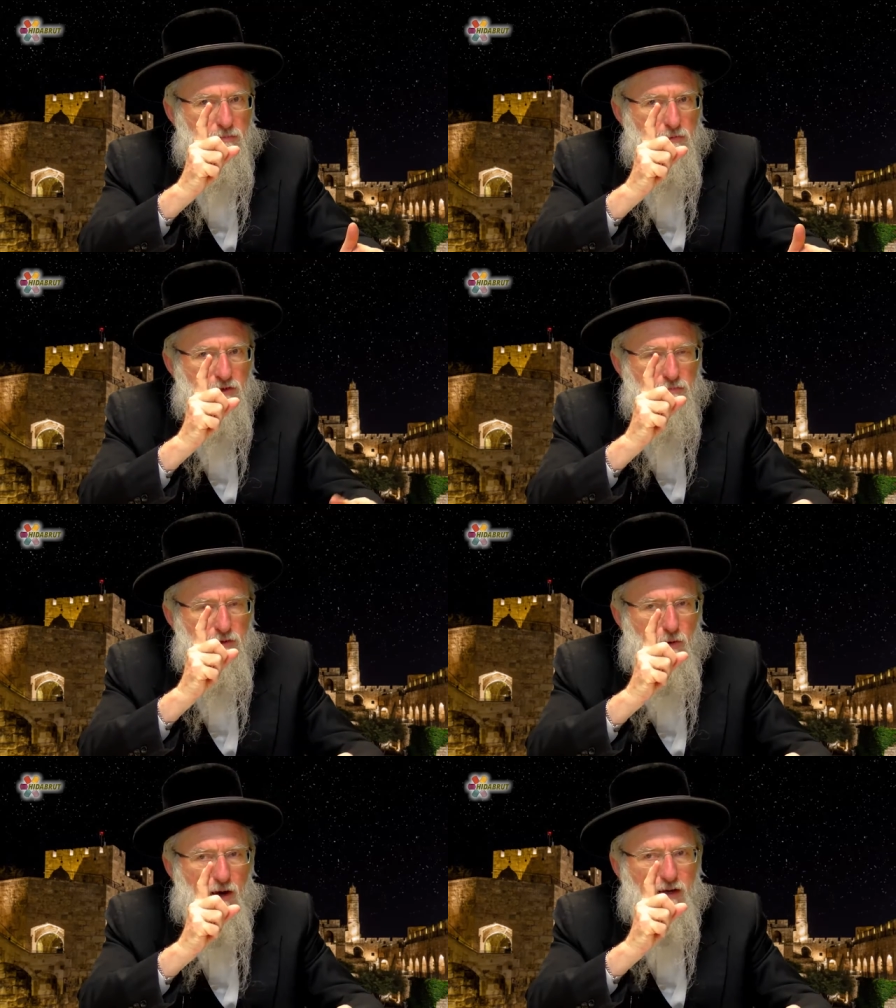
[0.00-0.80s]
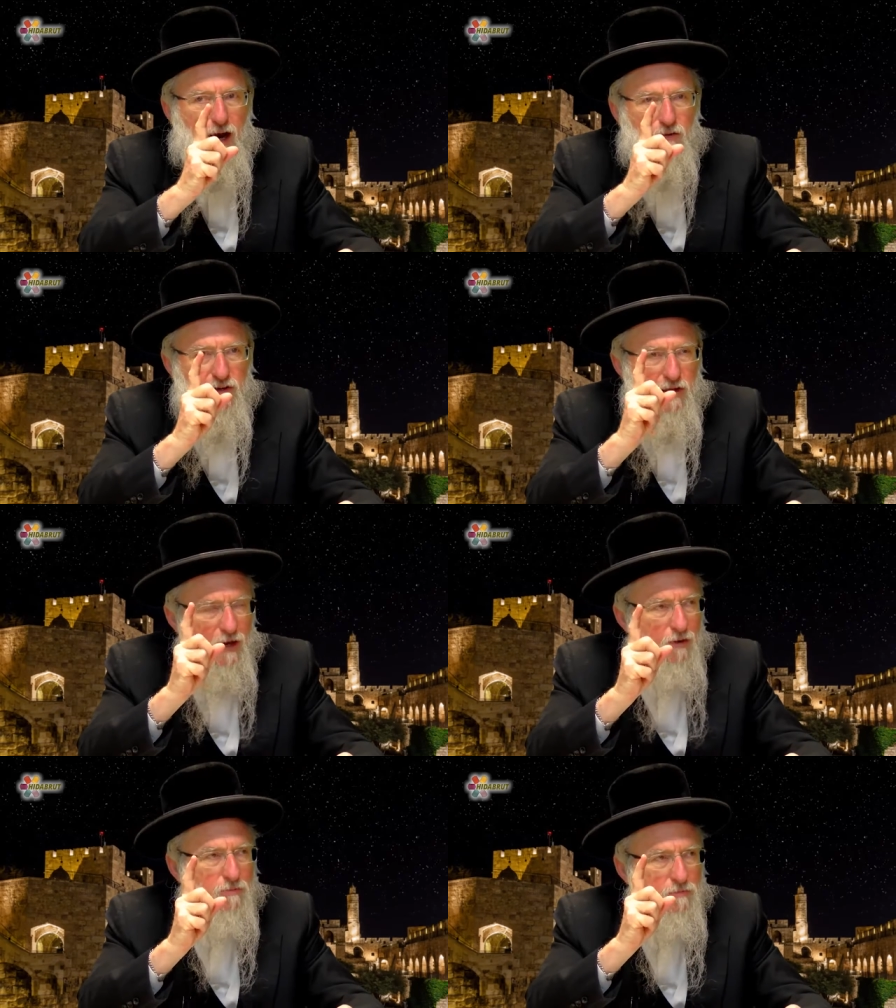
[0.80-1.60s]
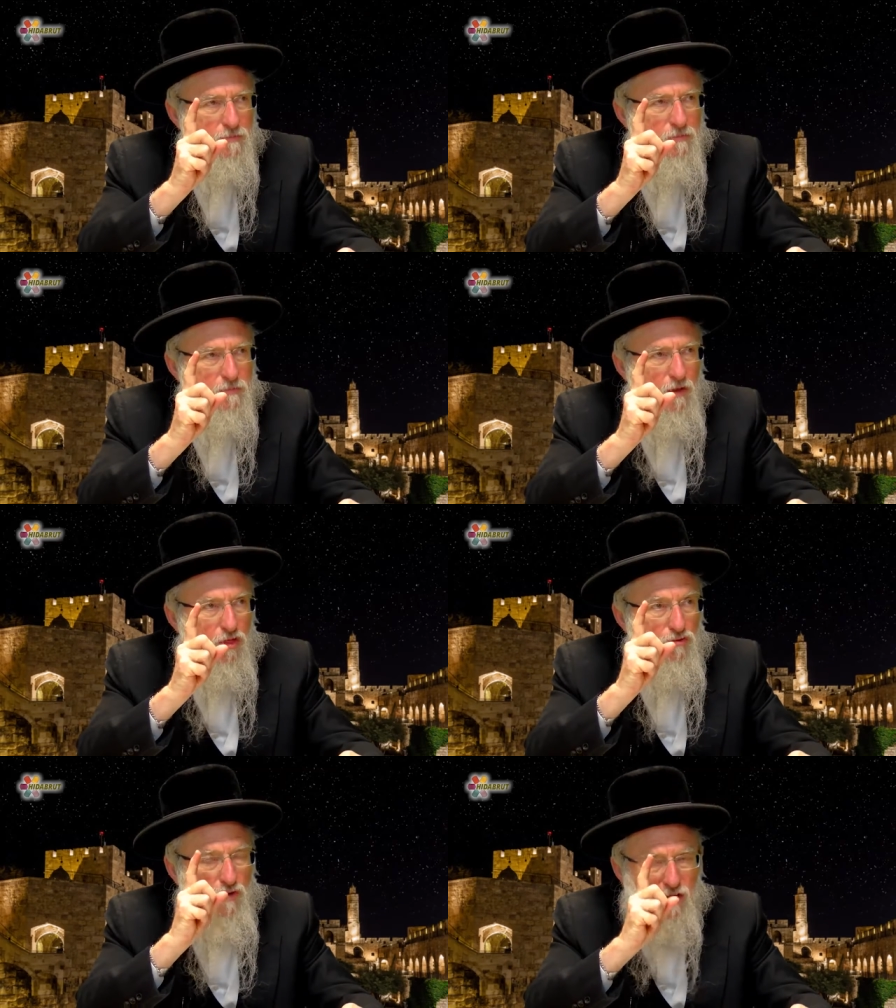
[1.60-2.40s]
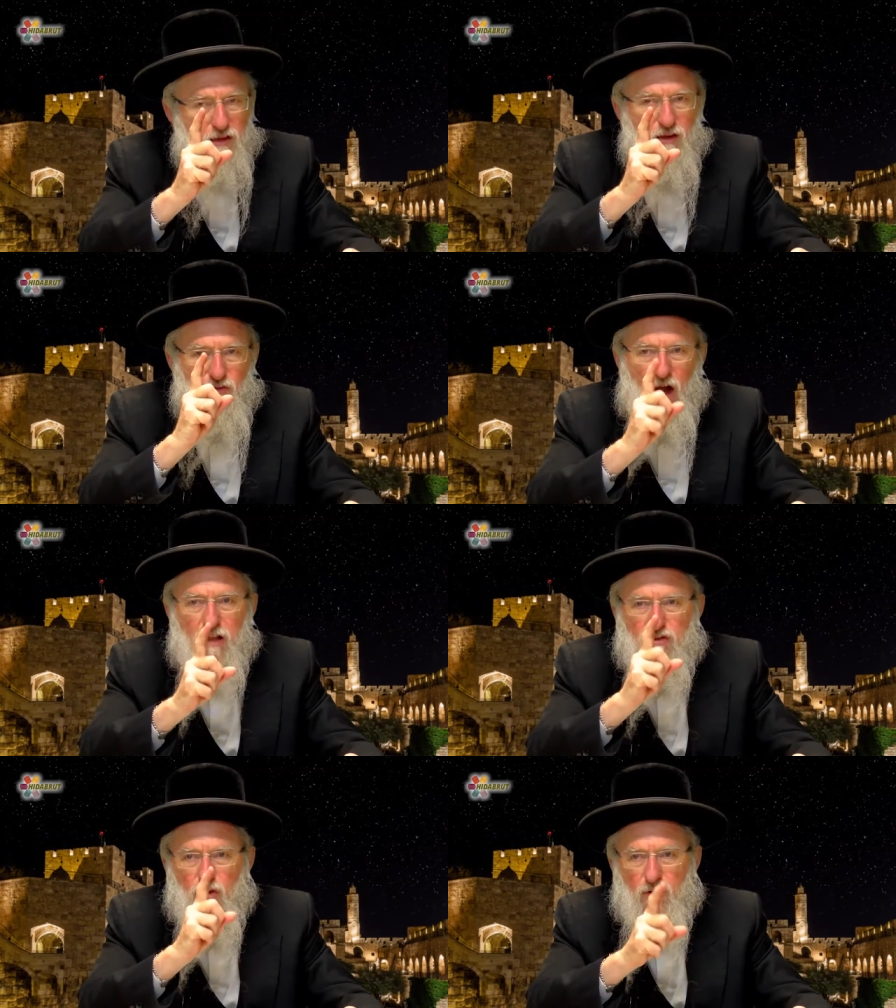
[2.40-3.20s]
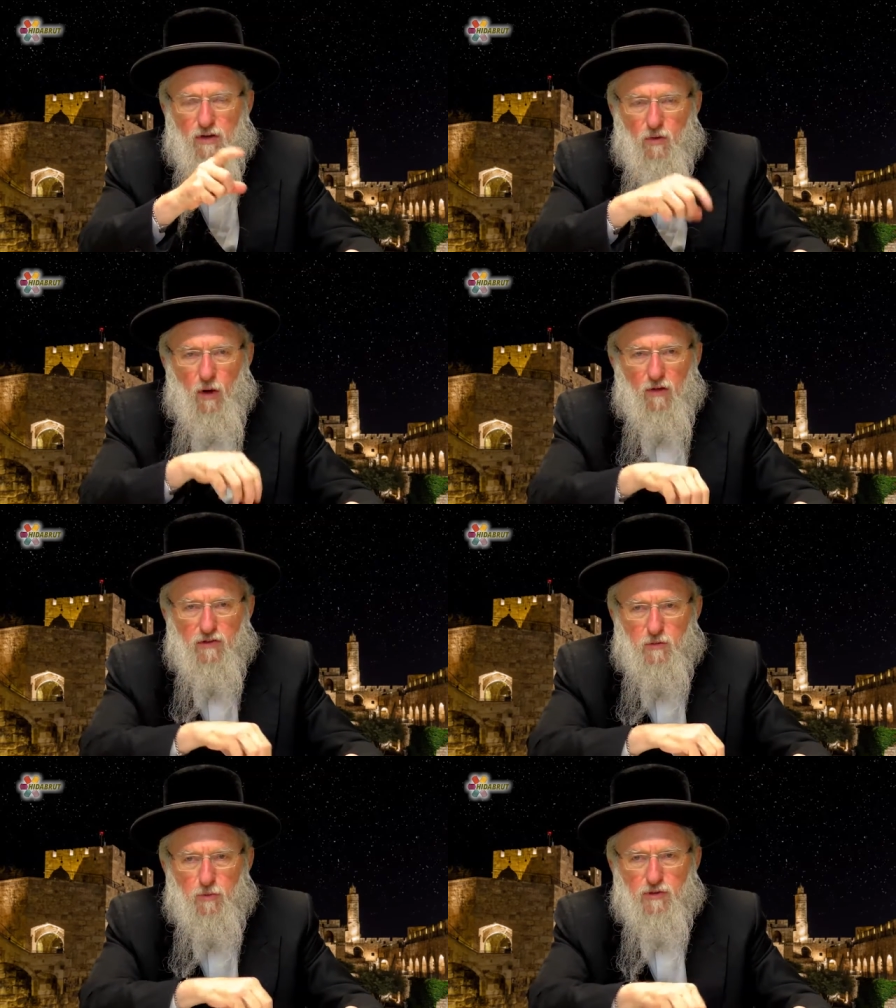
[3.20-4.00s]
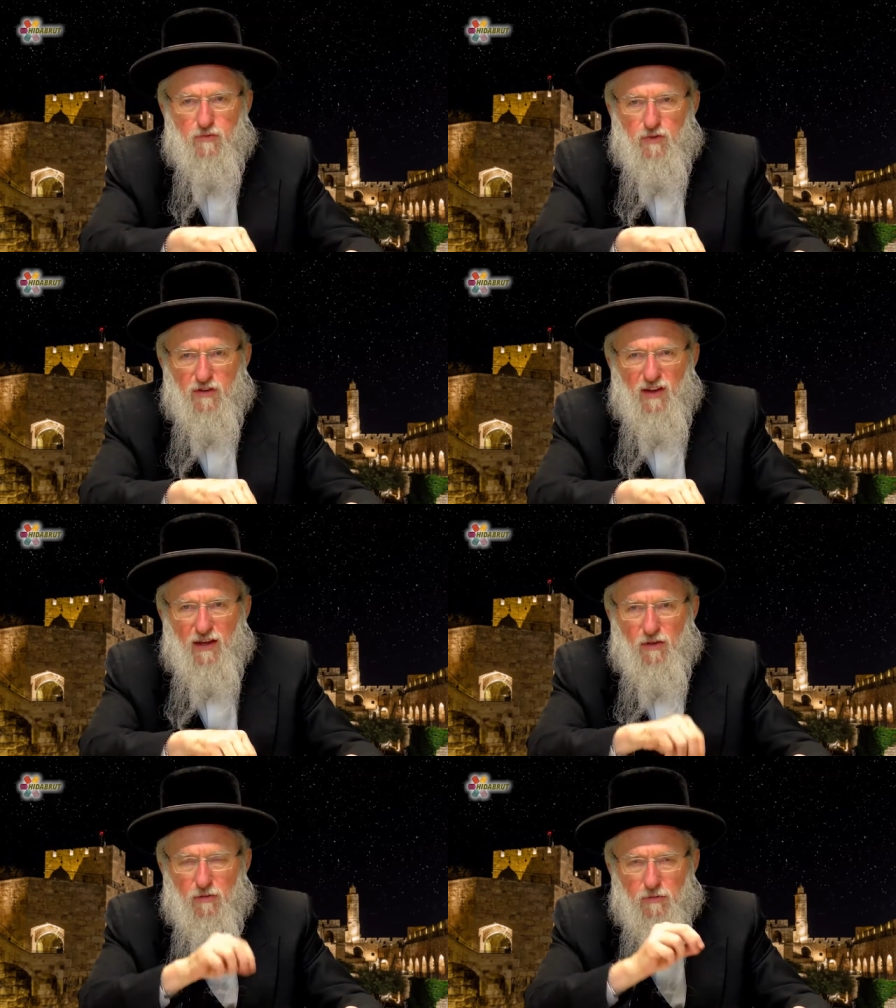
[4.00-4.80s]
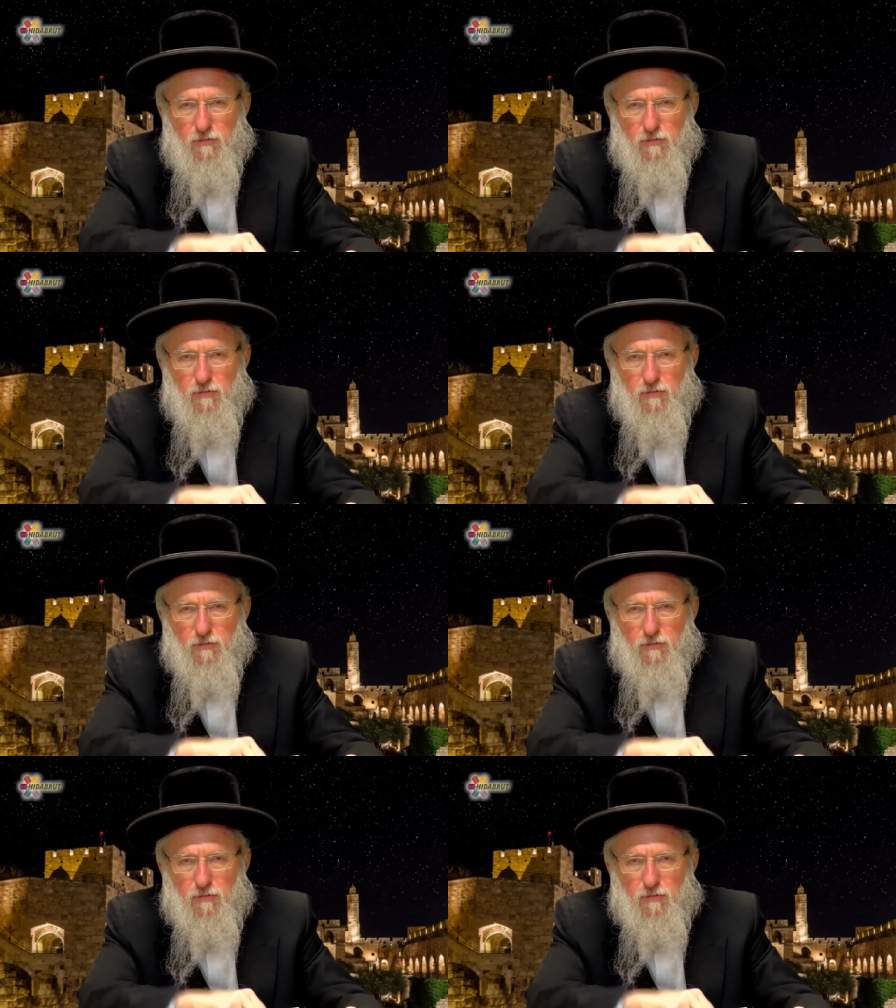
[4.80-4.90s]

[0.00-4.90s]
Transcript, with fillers: Doesn't require carrying it out. Threatening violence already qualifies a person for a title